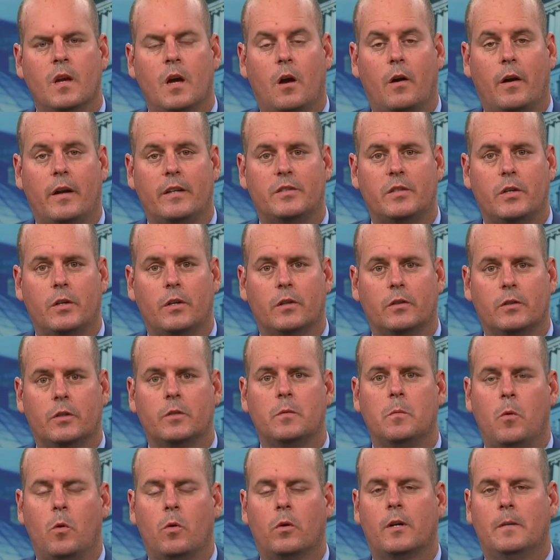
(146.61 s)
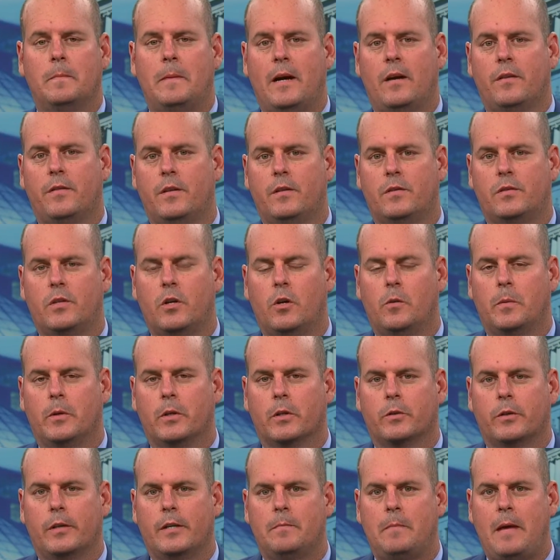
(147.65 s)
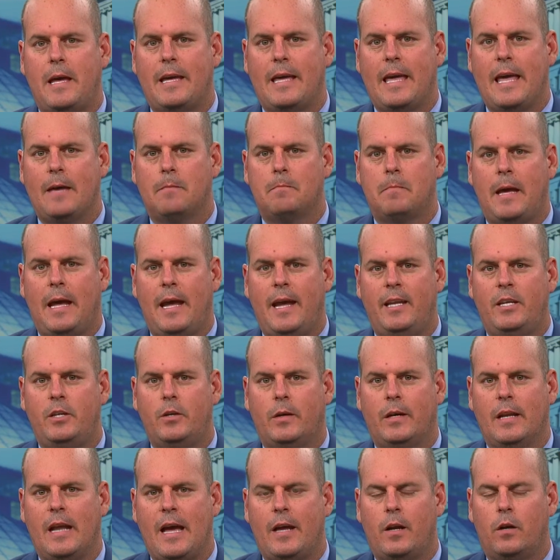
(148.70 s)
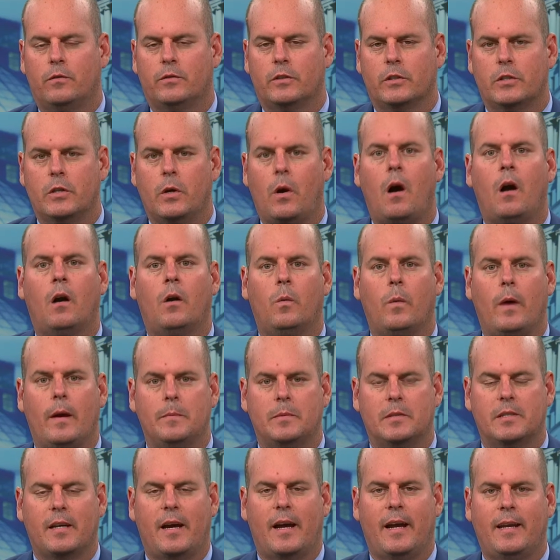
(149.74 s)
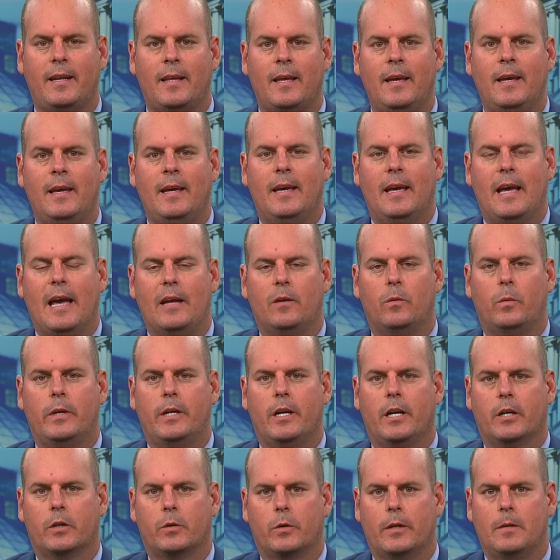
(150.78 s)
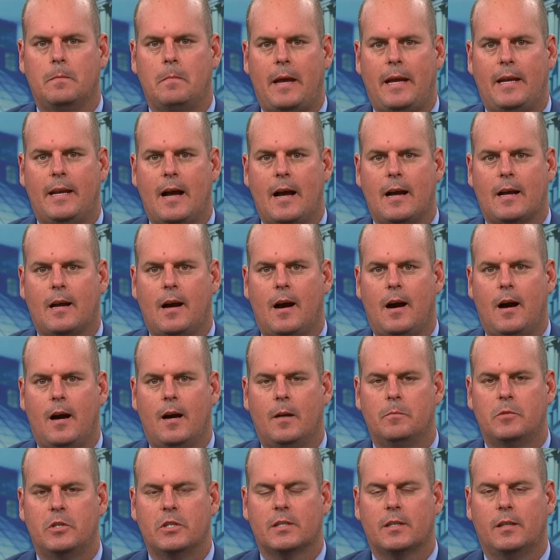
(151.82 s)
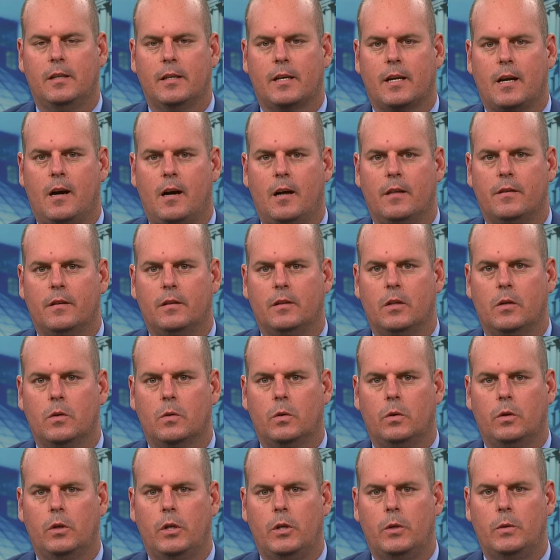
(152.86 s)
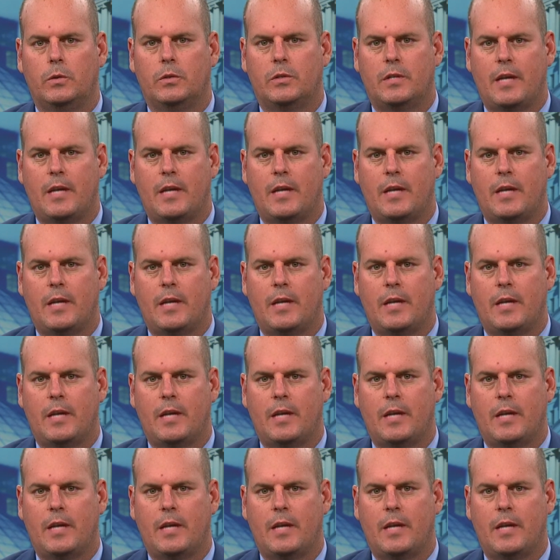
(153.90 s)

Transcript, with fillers: All right, so to learn more about the Sober Green Bay campaign, you can head over to our website at wearegreenbay.com. Just click on the local news